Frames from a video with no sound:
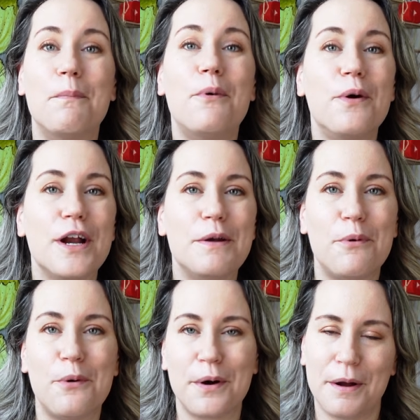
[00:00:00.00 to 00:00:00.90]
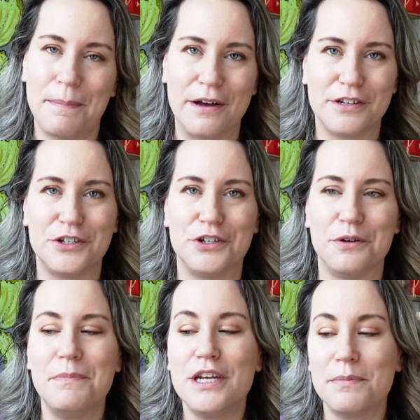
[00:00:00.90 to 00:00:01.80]
more and more about digital
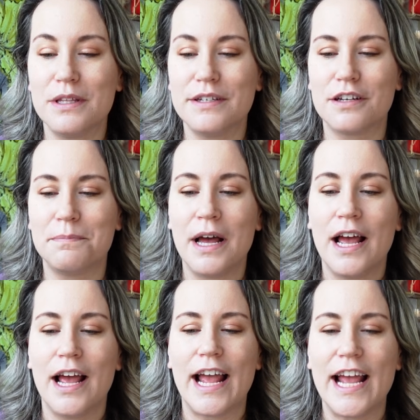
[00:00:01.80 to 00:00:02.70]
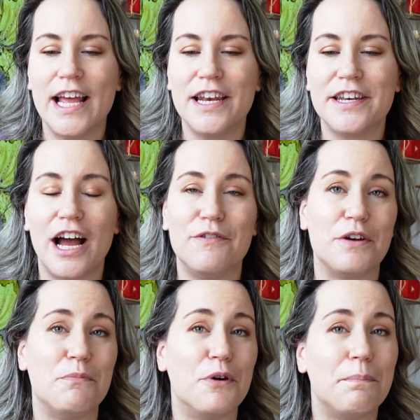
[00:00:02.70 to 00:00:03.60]
minimalism, and I
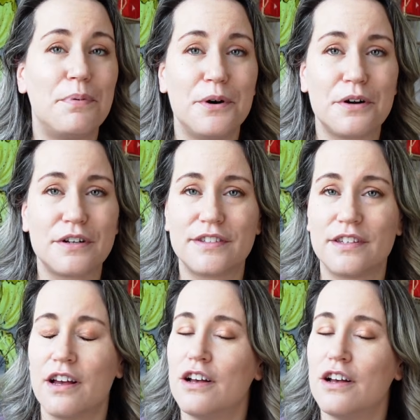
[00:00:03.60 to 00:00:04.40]
read more books,